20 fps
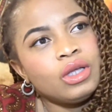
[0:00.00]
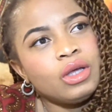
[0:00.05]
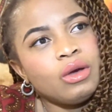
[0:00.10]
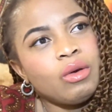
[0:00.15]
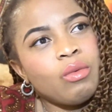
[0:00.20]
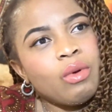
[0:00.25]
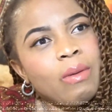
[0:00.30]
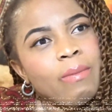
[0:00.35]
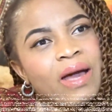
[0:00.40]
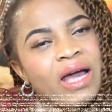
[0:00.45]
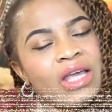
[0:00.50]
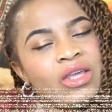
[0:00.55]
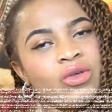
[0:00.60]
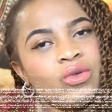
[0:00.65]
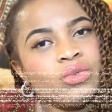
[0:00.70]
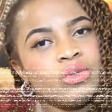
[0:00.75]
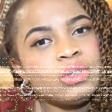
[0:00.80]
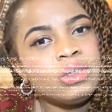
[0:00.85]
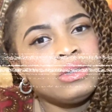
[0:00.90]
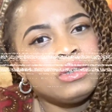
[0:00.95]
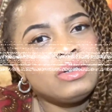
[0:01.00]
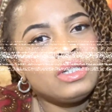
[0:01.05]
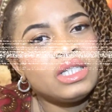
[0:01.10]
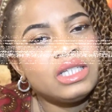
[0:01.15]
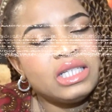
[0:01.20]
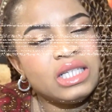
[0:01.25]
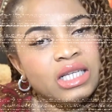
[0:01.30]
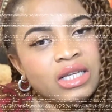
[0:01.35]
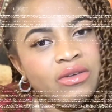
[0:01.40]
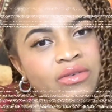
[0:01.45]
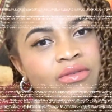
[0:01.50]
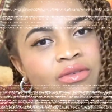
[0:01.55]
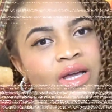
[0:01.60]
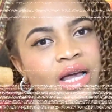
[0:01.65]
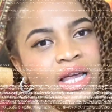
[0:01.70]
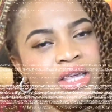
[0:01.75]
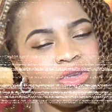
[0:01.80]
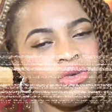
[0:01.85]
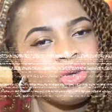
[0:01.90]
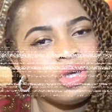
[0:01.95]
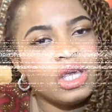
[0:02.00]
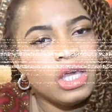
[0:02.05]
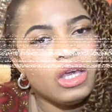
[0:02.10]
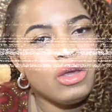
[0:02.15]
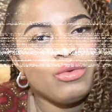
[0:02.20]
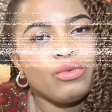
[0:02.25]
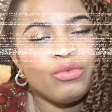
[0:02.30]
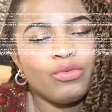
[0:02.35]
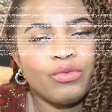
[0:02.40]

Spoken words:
whereby you receive and you give.